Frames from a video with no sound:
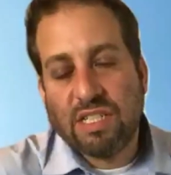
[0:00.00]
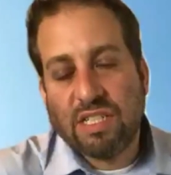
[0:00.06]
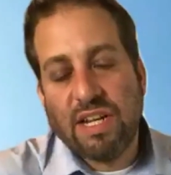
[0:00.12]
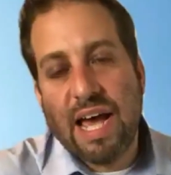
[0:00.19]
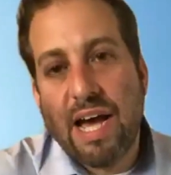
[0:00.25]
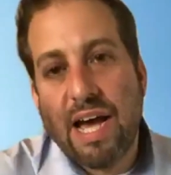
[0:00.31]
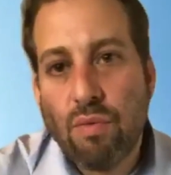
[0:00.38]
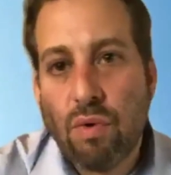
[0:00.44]

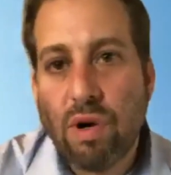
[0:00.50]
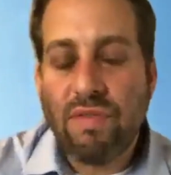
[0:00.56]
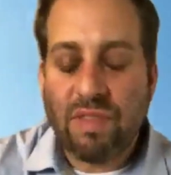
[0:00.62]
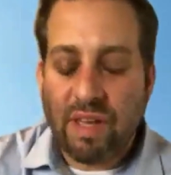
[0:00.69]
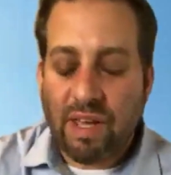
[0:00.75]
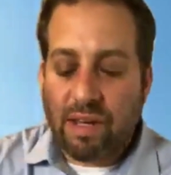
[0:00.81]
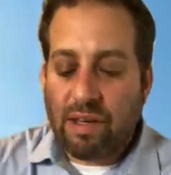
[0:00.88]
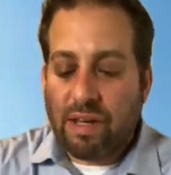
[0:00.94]
add one
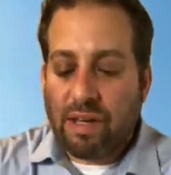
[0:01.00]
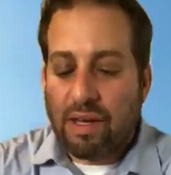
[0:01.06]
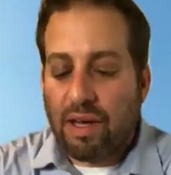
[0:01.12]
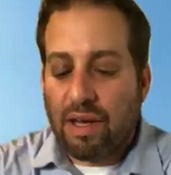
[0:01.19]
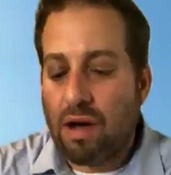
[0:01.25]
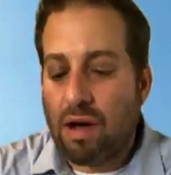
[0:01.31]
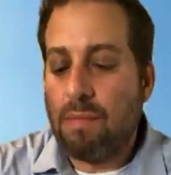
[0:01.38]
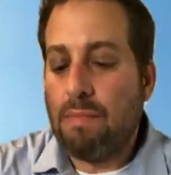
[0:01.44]
thing,
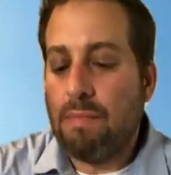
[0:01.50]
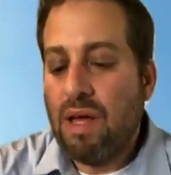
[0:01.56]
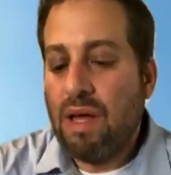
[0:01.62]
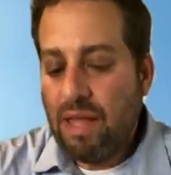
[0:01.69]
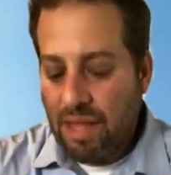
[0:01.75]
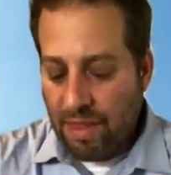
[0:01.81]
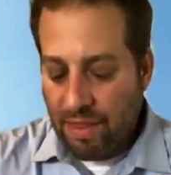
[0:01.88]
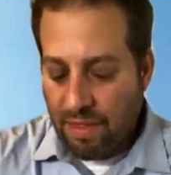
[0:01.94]

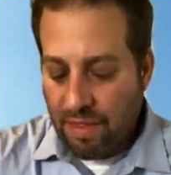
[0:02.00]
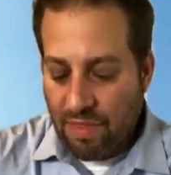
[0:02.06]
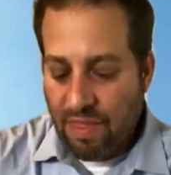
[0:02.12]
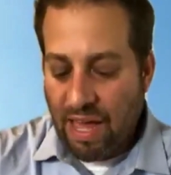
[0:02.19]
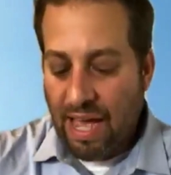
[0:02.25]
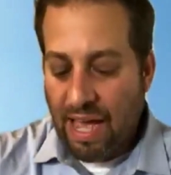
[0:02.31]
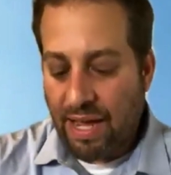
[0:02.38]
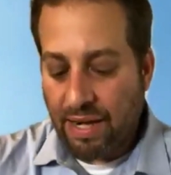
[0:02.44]

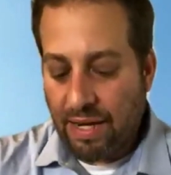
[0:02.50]
that